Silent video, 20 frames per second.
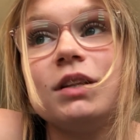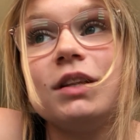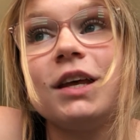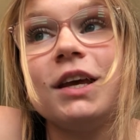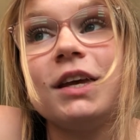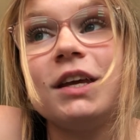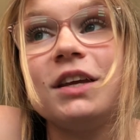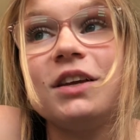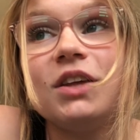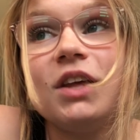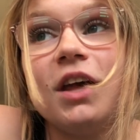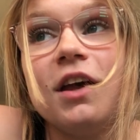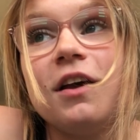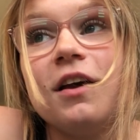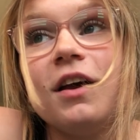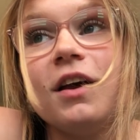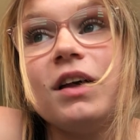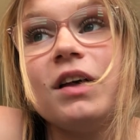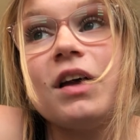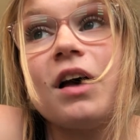Like,
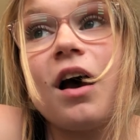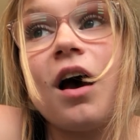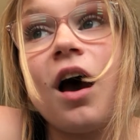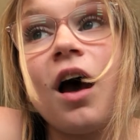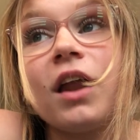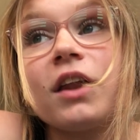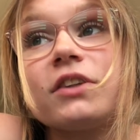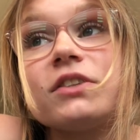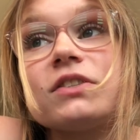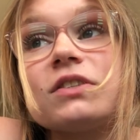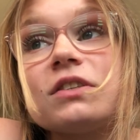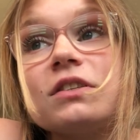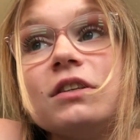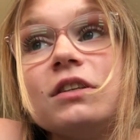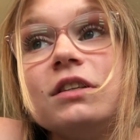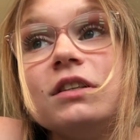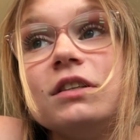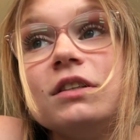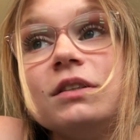honestly.